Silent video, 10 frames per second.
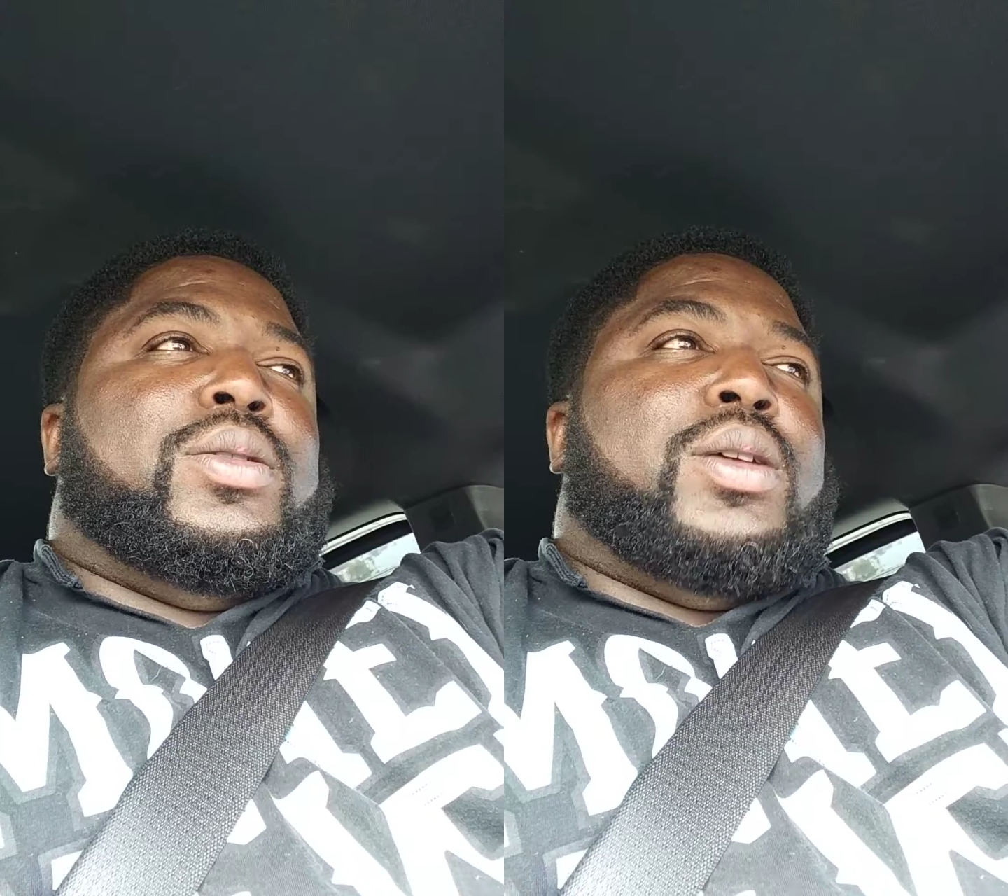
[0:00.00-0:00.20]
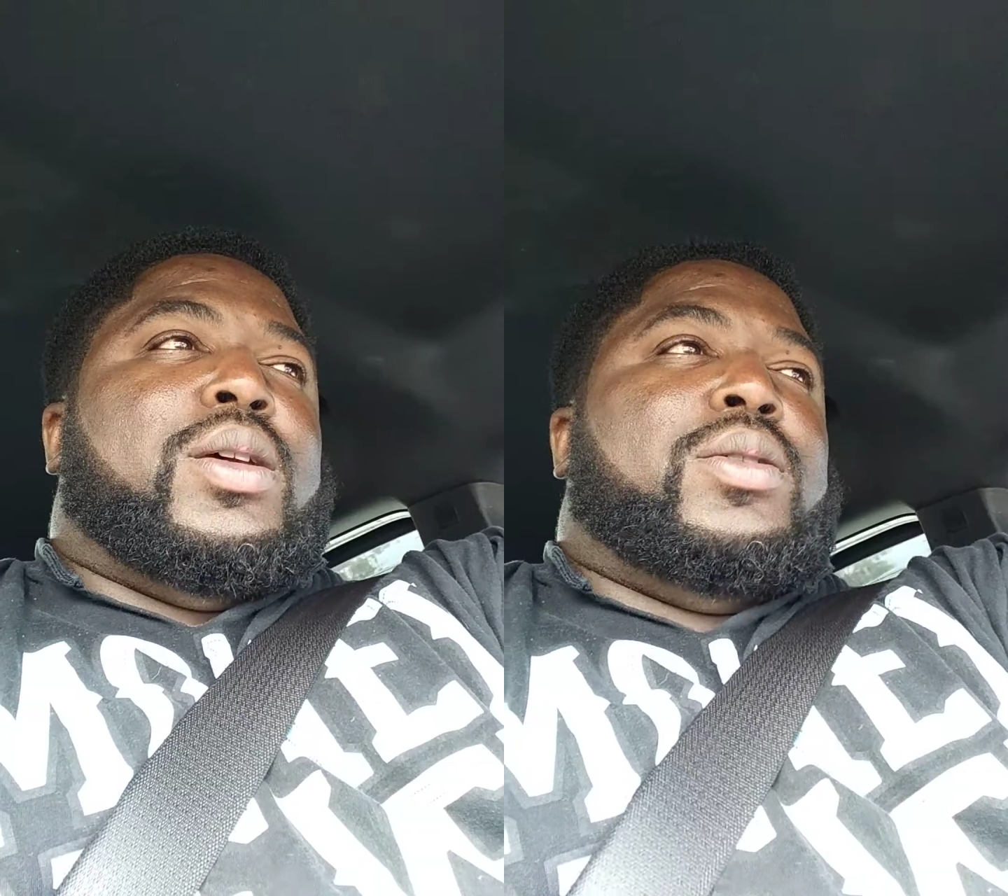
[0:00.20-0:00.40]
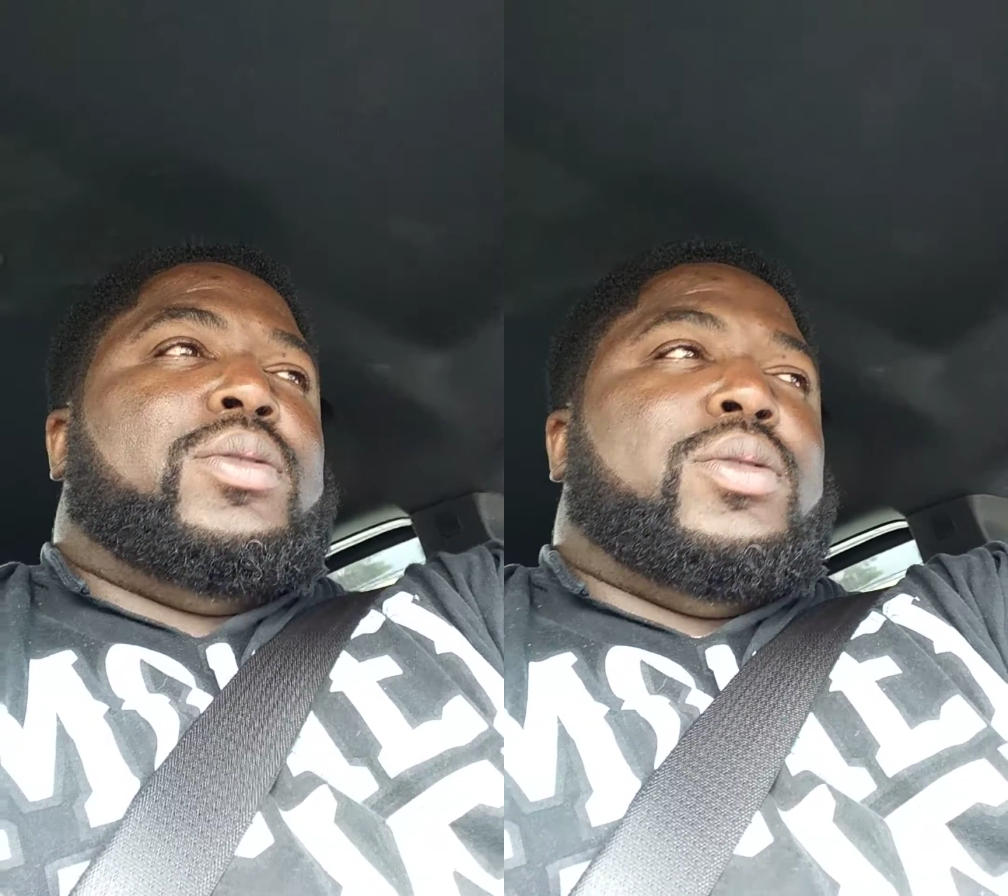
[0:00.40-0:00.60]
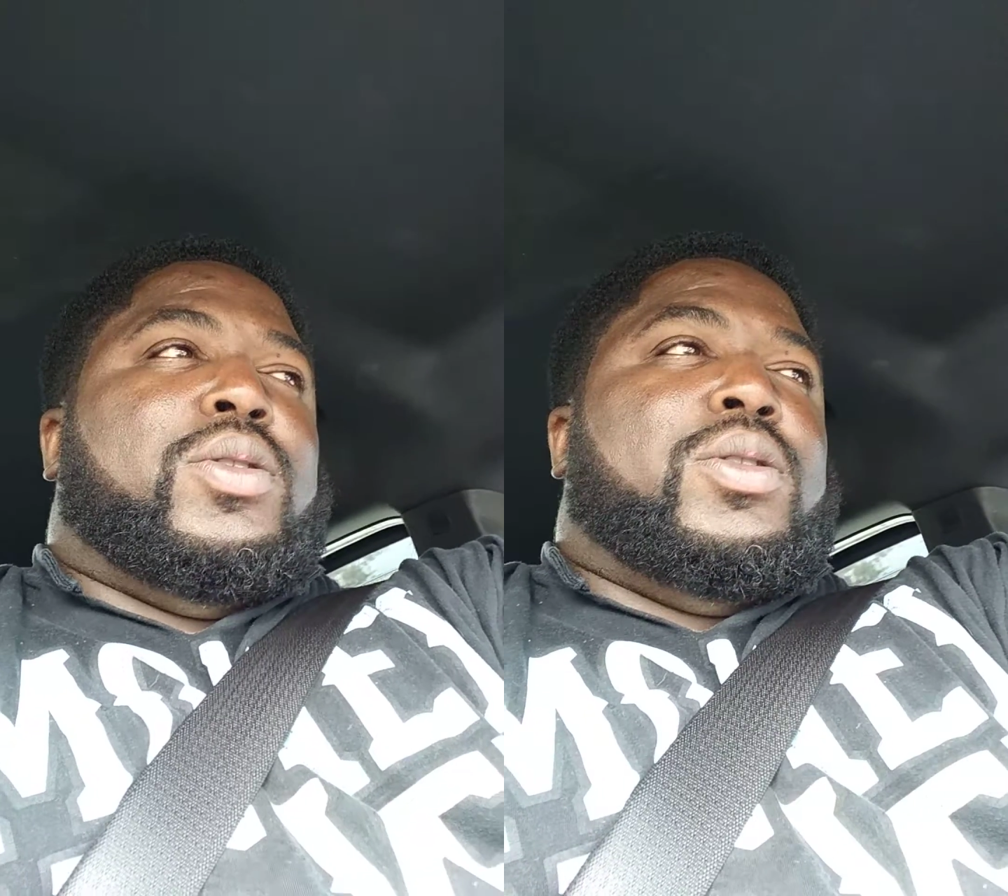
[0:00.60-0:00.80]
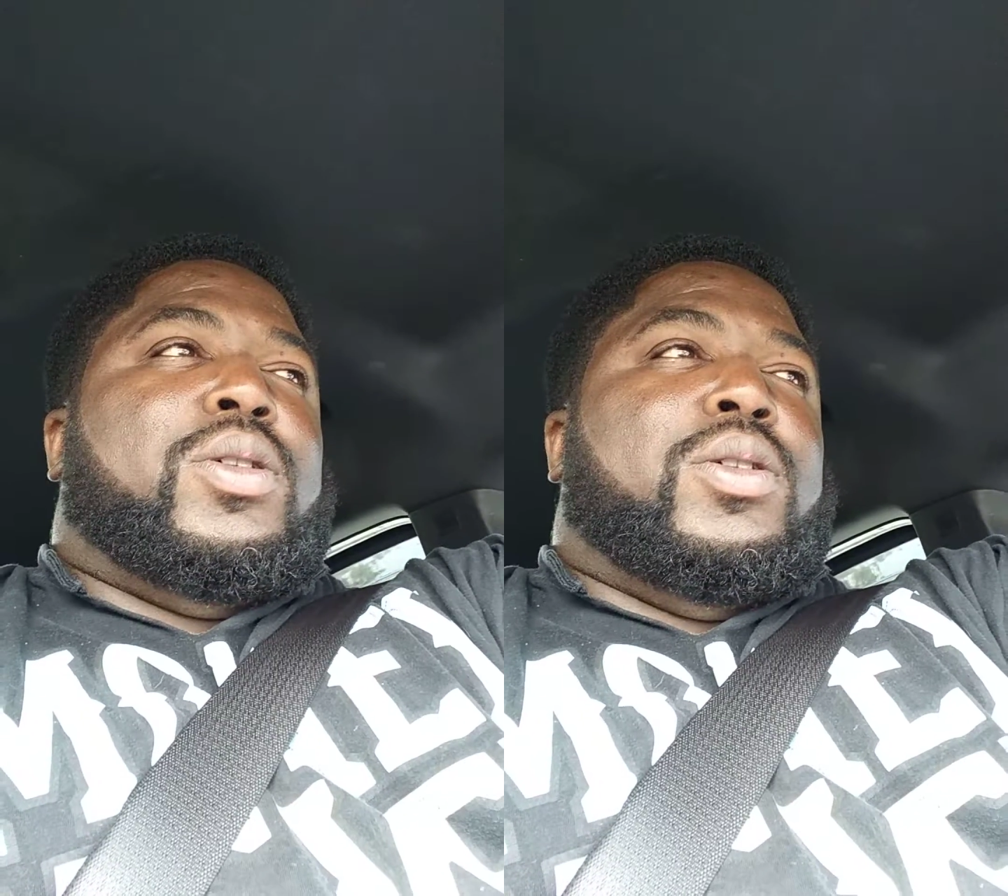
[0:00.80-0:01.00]
no.
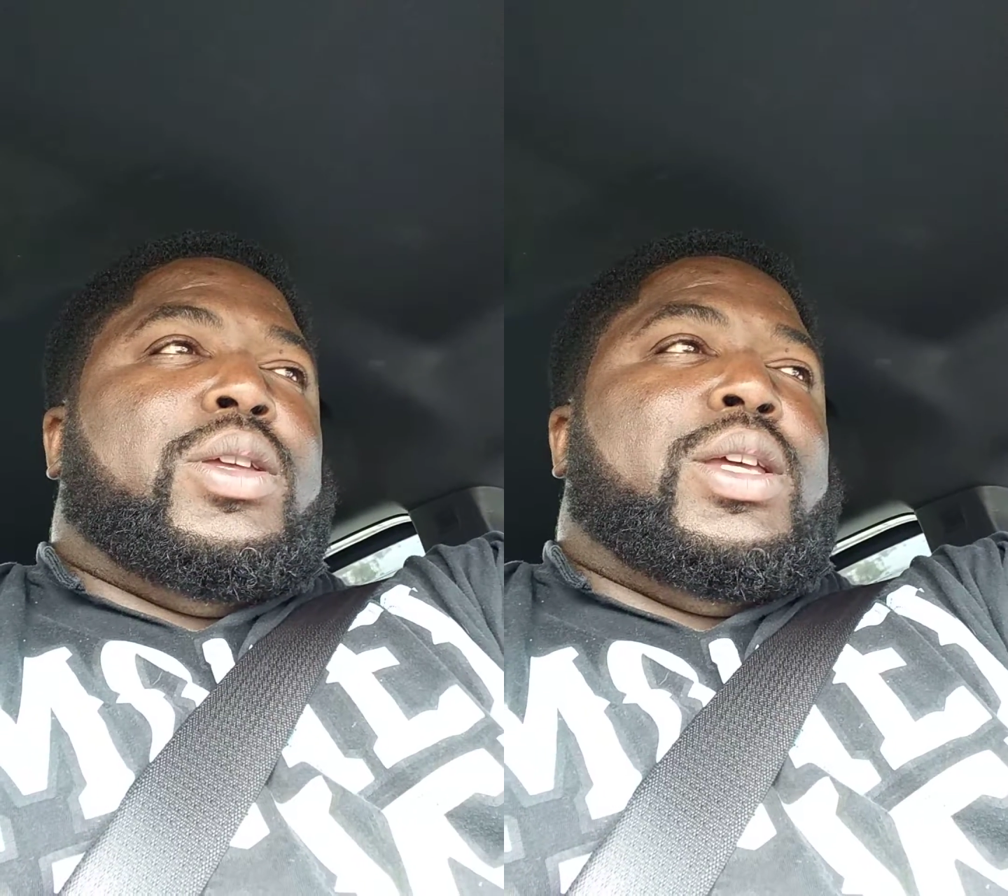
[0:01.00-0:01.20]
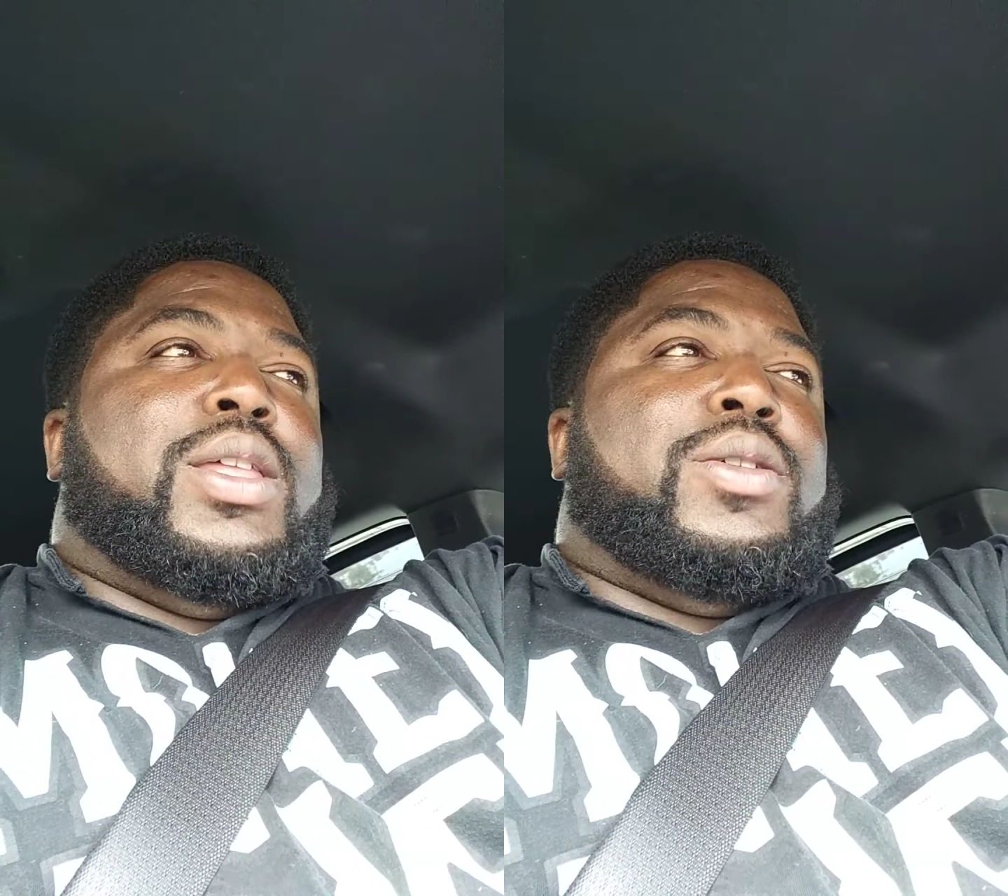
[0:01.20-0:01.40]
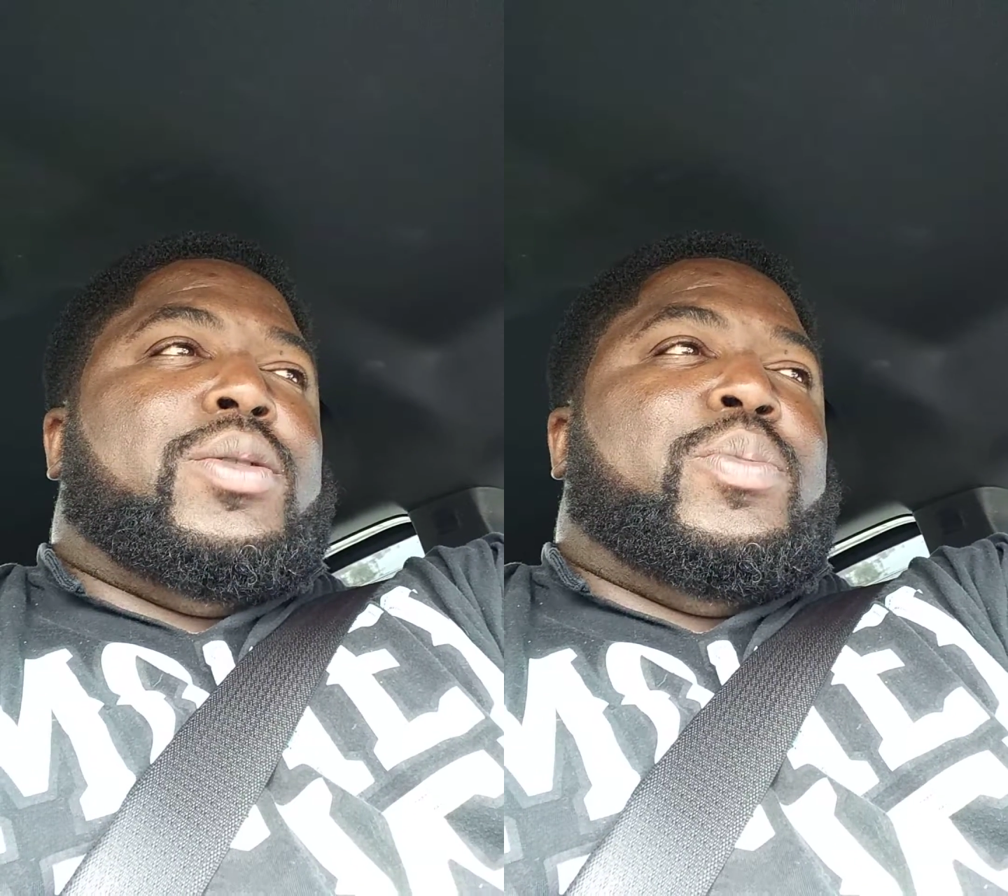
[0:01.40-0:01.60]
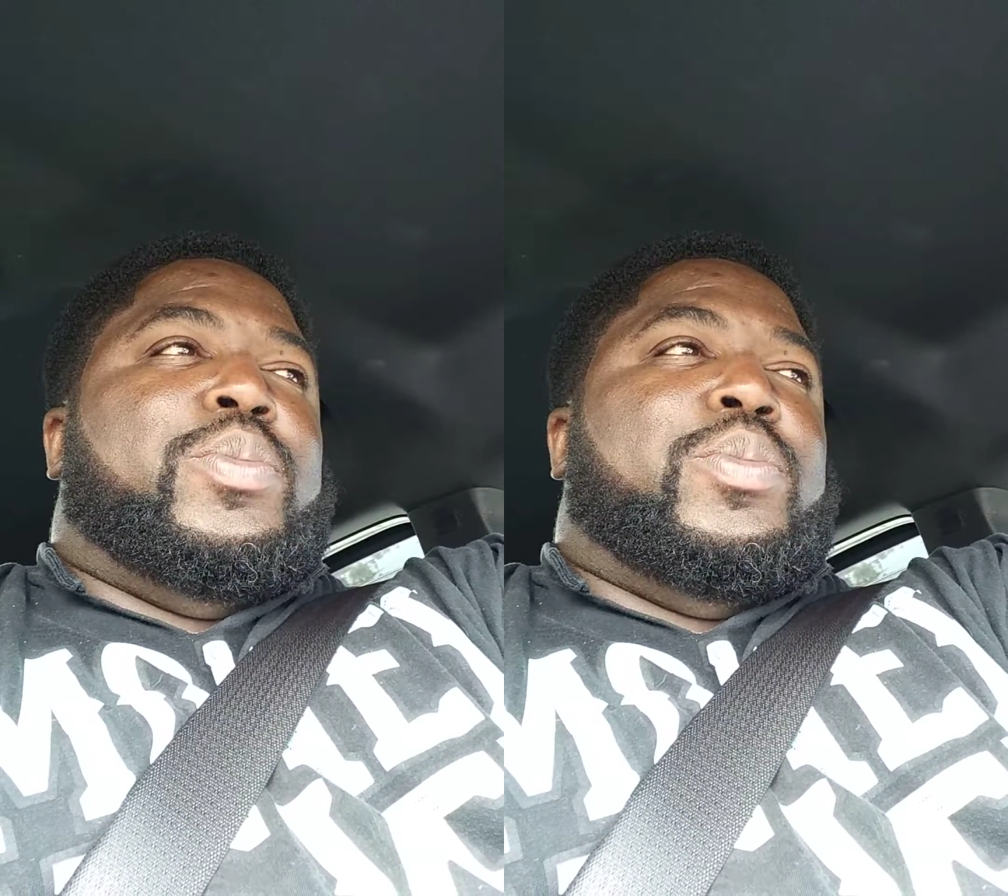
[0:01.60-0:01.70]
All together,